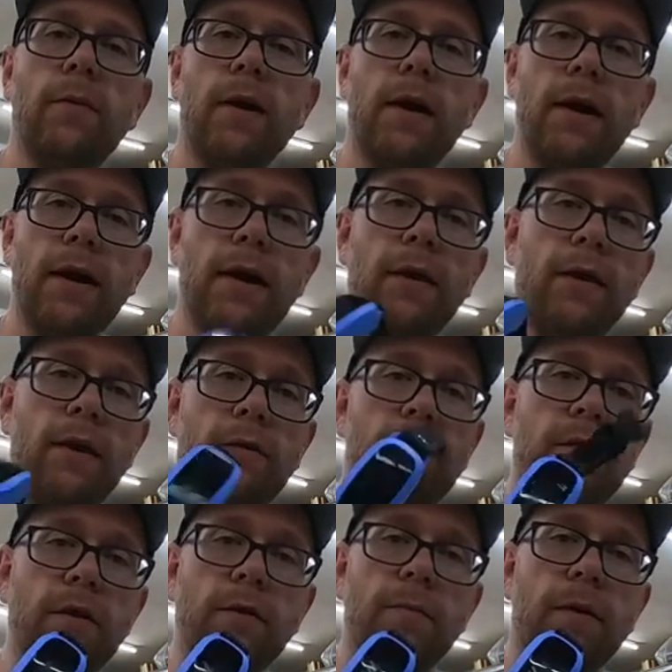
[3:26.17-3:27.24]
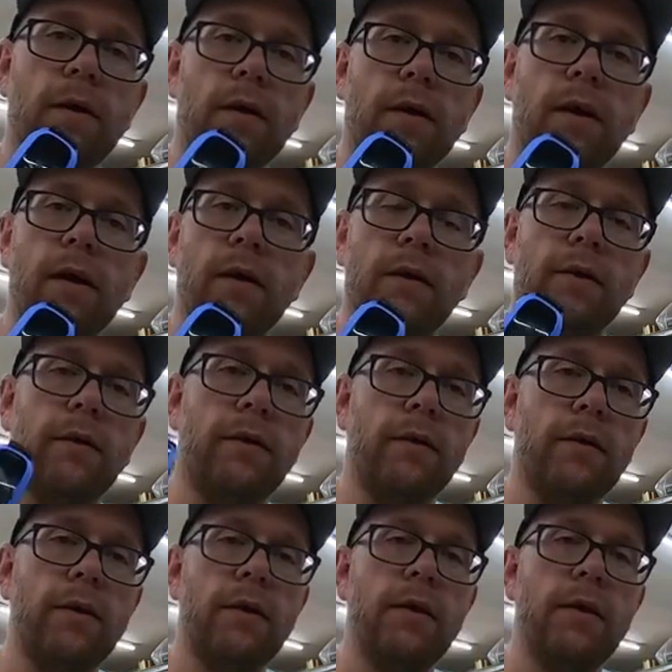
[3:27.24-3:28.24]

why I love this bark collar